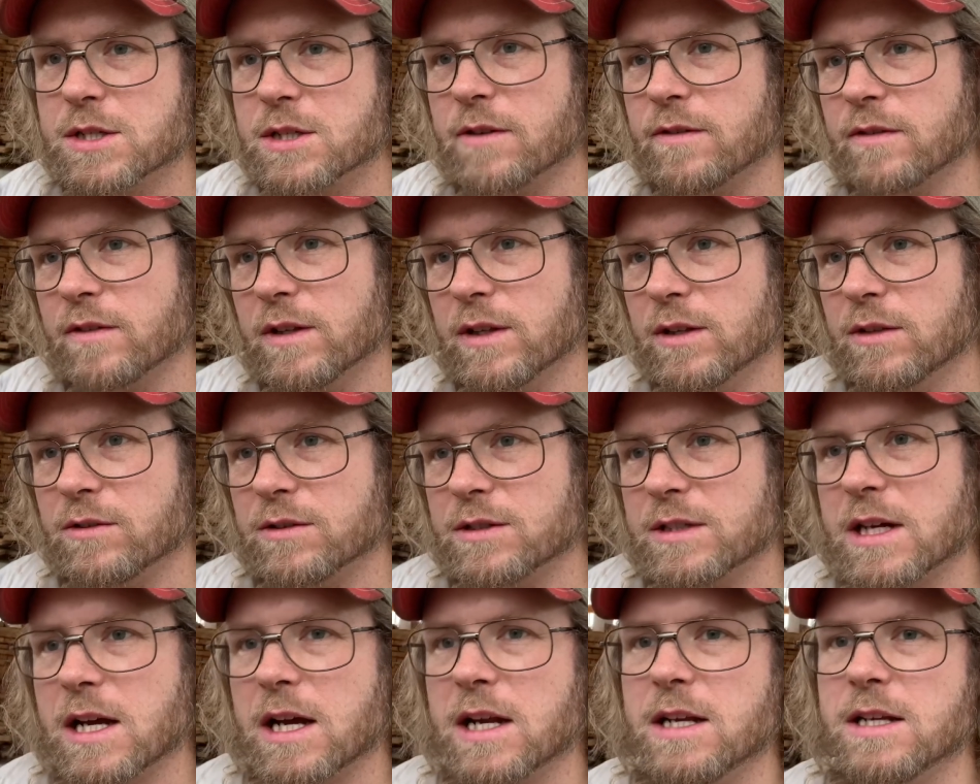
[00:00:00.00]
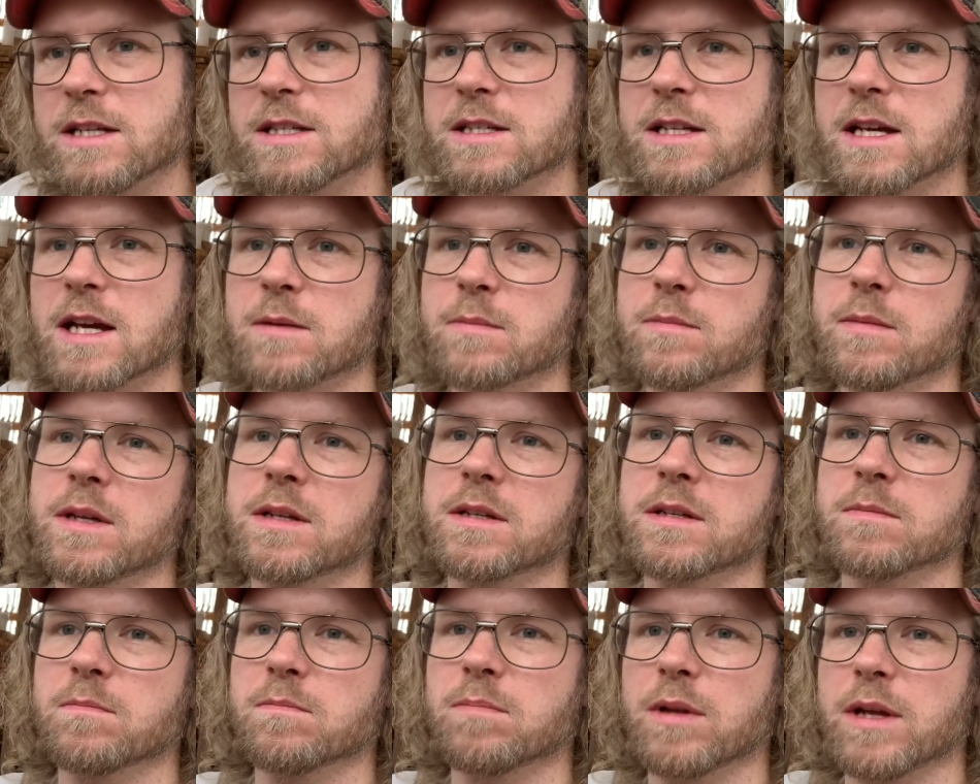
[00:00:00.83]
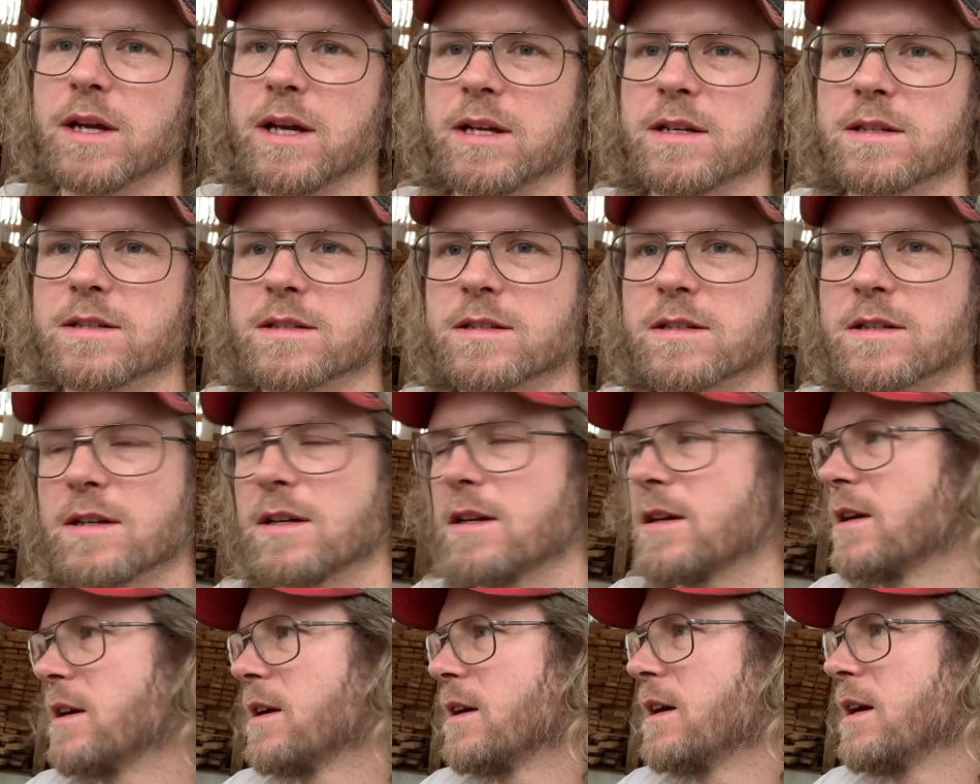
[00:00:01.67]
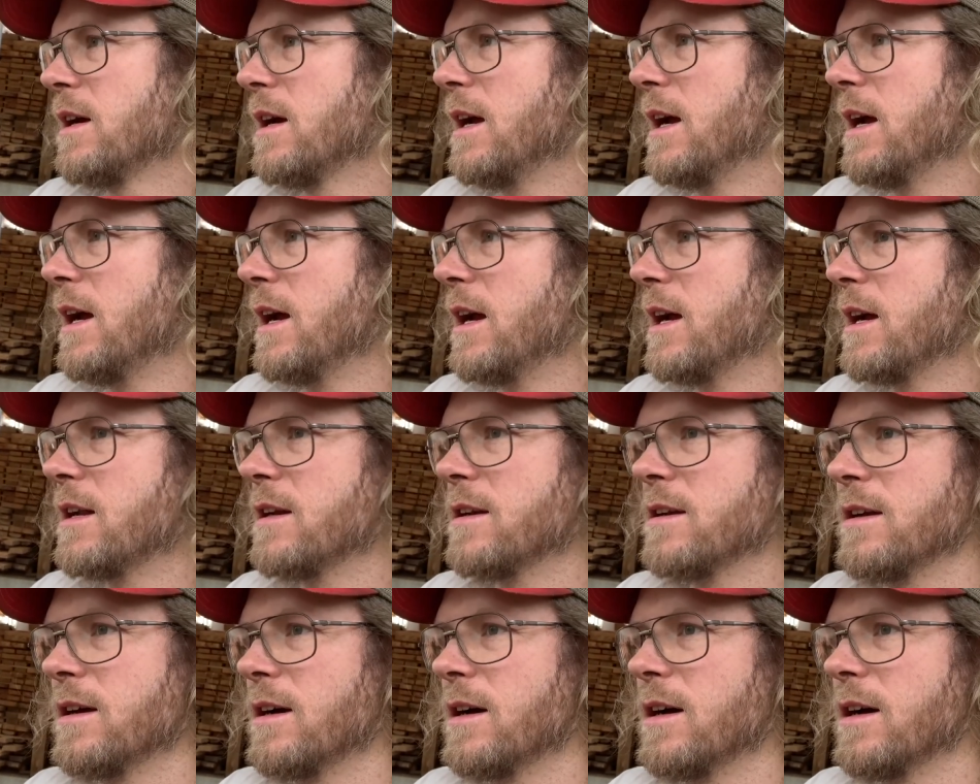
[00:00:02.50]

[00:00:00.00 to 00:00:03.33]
of little tiny segmented blades, and